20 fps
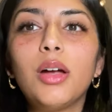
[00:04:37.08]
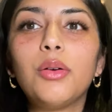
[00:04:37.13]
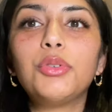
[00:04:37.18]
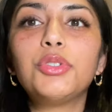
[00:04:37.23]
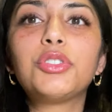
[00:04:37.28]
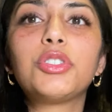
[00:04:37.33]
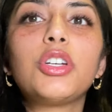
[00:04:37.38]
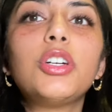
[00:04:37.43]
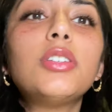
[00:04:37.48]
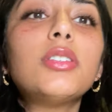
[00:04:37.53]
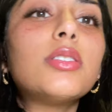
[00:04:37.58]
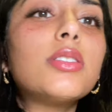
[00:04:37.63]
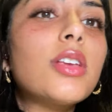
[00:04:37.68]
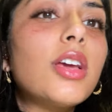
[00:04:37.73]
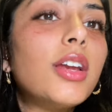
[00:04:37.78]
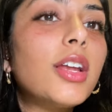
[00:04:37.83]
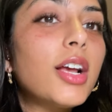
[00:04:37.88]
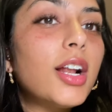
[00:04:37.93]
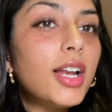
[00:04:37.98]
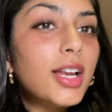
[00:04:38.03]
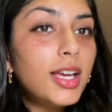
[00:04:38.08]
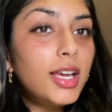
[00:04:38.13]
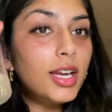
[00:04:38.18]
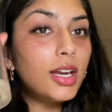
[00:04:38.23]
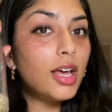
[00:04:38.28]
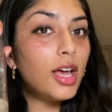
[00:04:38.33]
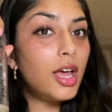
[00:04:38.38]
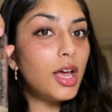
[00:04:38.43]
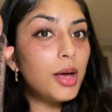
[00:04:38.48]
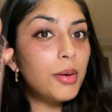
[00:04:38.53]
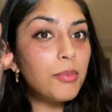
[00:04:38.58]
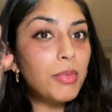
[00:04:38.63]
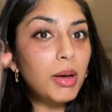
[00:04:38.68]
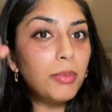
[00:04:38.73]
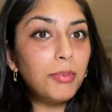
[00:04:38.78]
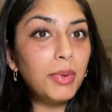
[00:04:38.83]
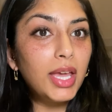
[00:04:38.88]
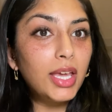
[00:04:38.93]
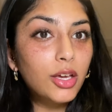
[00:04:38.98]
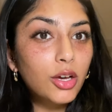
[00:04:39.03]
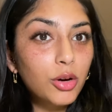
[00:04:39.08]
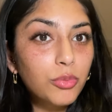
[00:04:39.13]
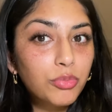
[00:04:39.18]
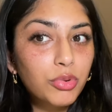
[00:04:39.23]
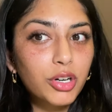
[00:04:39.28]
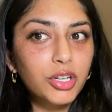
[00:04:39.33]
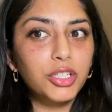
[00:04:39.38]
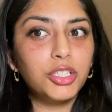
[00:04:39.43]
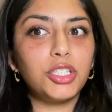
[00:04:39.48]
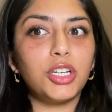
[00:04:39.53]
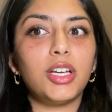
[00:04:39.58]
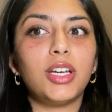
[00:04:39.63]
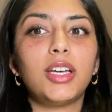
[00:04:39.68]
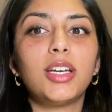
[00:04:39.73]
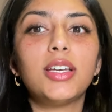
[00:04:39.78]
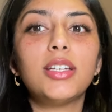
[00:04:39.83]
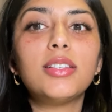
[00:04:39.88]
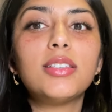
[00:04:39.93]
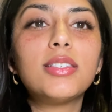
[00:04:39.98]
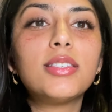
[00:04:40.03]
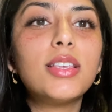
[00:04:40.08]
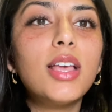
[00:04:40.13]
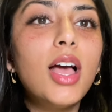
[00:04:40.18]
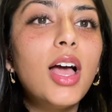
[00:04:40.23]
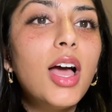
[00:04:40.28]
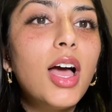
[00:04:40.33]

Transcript: was just gonna clean my makeup brushes